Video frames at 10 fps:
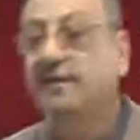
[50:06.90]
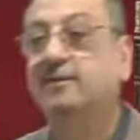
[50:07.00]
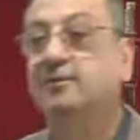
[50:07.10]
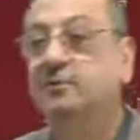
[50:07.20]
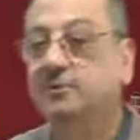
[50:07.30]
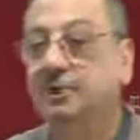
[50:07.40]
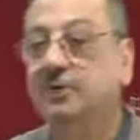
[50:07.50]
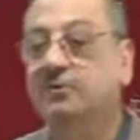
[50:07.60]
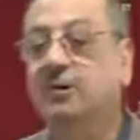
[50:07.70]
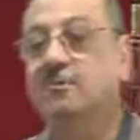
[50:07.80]
You say
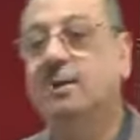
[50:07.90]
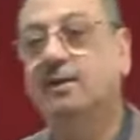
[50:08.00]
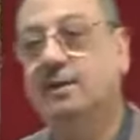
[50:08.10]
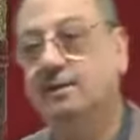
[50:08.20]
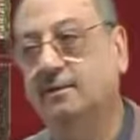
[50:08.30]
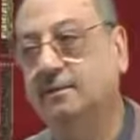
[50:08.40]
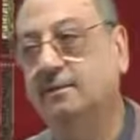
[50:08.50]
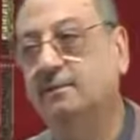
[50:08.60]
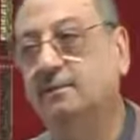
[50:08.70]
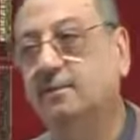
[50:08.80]
to your mother,
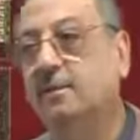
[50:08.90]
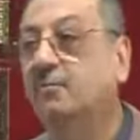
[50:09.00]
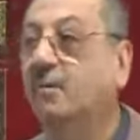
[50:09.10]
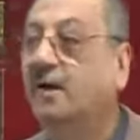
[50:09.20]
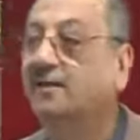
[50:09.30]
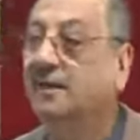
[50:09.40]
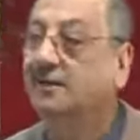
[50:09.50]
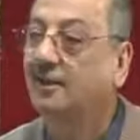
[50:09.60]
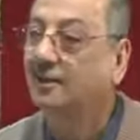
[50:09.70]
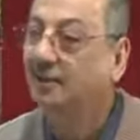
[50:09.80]

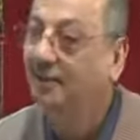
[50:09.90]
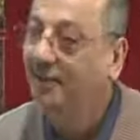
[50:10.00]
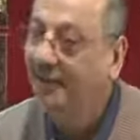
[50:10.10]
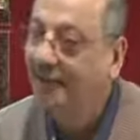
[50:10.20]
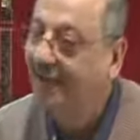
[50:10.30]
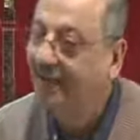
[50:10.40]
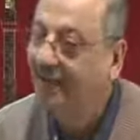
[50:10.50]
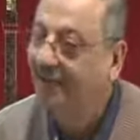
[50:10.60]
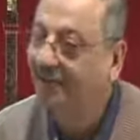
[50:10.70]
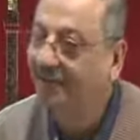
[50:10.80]
Maza takulina
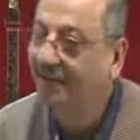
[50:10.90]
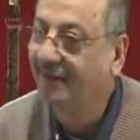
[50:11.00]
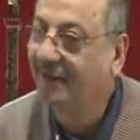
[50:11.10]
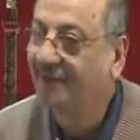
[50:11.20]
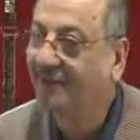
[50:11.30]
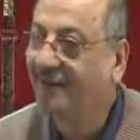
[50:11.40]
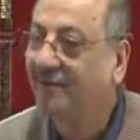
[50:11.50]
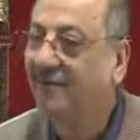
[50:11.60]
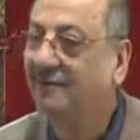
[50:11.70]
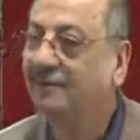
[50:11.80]
ya ummi.
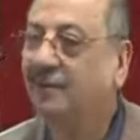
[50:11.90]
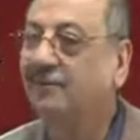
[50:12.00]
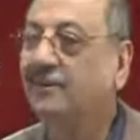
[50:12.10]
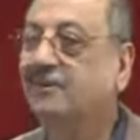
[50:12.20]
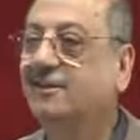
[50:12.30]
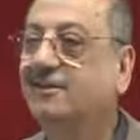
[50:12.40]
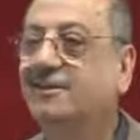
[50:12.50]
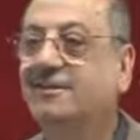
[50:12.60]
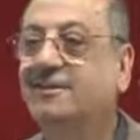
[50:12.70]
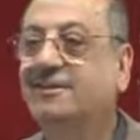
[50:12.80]
Translation?
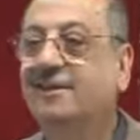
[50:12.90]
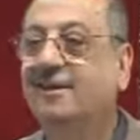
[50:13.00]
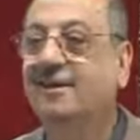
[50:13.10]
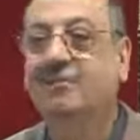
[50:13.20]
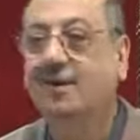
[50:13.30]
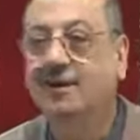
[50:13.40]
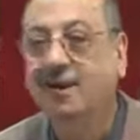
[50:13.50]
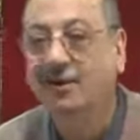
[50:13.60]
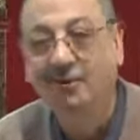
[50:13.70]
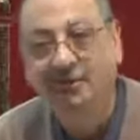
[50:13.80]
What
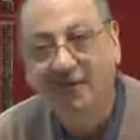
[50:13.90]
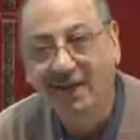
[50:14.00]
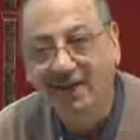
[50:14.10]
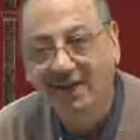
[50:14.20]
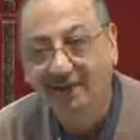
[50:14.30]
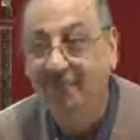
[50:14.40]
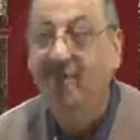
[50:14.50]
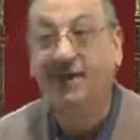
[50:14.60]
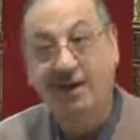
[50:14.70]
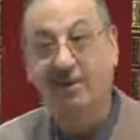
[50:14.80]
are you saying?
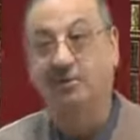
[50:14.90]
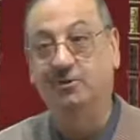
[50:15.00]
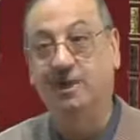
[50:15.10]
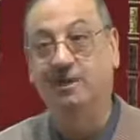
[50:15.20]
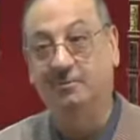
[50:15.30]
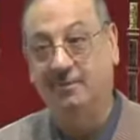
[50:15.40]
What are you saying?